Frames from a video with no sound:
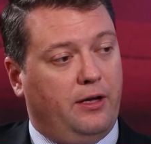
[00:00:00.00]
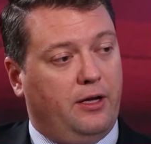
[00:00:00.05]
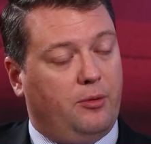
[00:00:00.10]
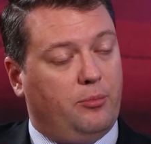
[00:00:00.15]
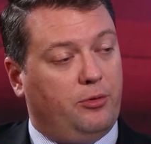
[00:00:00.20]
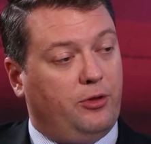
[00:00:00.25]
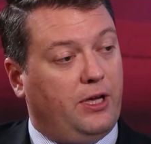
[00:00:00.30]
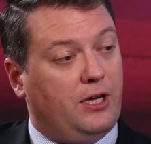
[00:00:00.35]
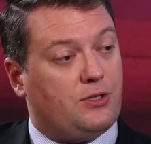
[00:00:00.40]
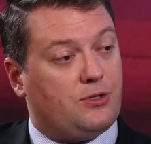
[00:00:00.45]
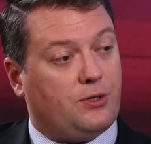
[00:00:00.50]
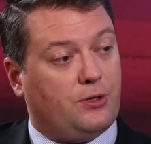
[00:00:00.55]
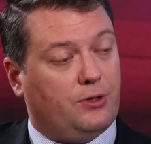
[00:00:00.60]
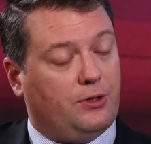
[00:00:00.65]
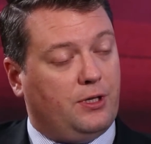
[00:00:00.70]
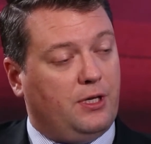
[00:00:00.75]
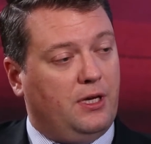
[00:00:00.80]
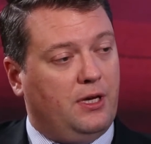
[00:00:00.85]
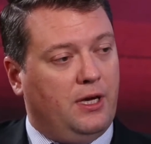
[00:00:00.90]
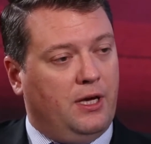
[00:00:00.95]
in place
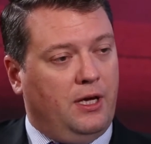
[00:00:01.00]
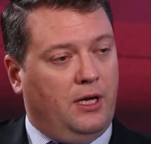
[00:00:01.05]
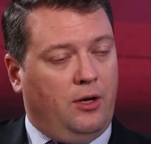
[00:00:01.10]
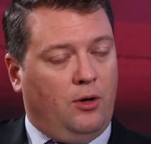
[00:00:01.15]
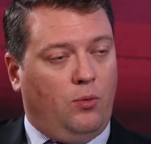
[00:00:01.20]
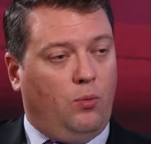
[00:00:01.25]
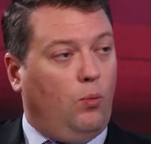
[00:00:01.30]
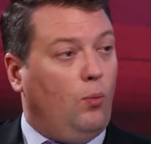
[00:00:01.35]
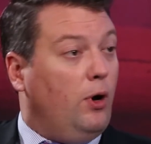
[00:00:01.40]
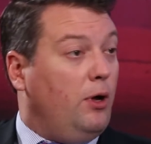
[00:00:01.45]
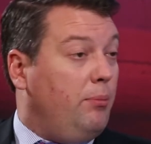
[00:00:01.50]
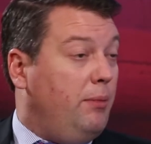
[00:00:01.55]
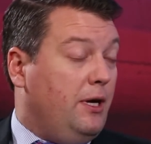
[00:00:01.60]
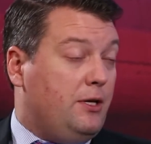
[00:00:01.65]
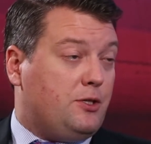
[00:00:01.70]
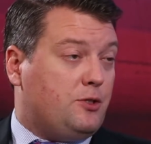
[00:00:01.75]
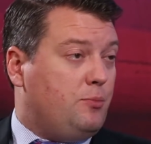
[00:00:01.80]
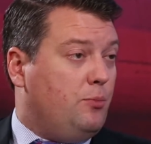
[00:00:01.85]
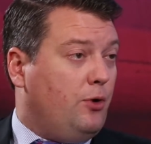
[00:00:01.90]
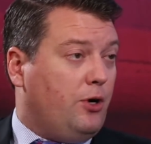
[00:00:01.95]
early, one,
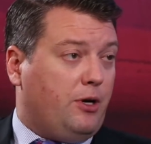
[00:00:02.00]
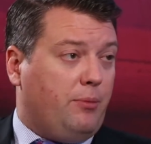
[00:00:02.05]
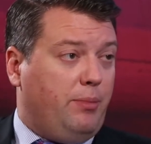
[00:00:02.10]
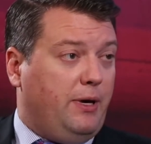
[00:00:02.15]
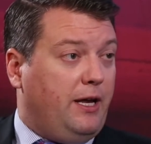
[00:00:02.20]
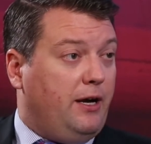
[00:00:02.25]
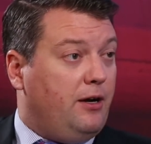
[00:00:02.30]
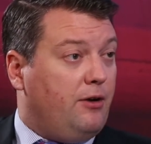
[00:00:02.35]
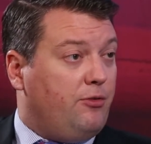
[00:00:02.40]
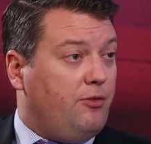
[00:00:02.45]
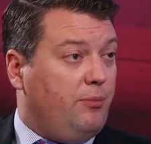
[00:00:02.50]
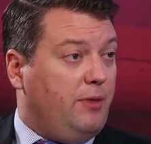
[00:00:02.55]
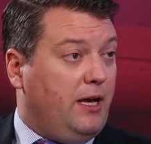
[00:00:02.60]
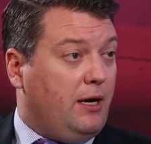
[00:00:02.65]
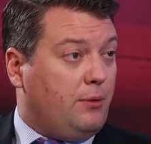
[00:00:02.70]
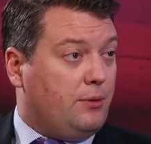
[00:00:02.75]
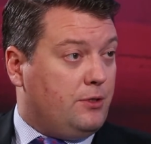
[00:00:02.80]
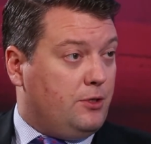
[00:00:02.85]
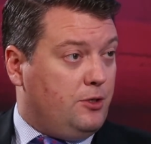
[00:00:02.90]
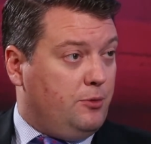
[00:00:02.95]
makes us more competitive from the
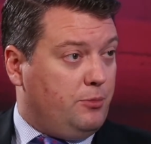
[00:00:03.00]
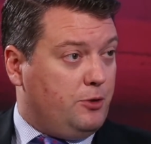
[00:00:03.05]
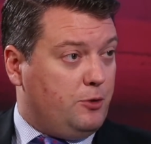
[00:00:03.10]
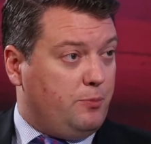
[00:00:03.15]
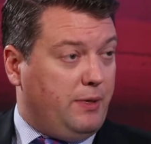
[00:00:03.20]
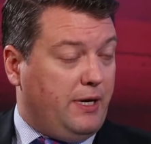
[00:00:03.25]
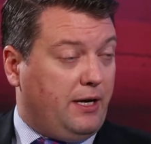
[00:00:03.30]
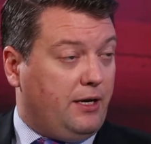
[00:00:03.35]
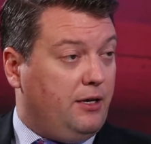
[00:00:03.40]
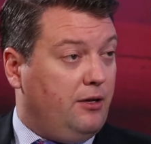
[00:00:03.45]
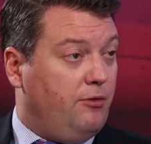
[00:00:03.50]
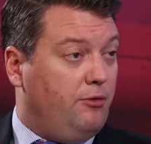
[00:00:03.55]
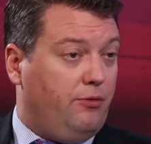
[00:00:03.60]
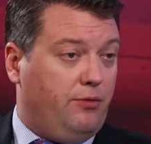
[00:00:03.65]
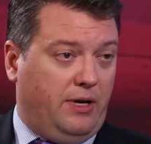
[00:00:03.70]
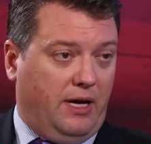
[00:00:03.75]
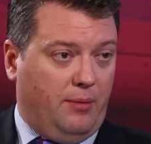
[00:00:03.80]
acquisition perspective,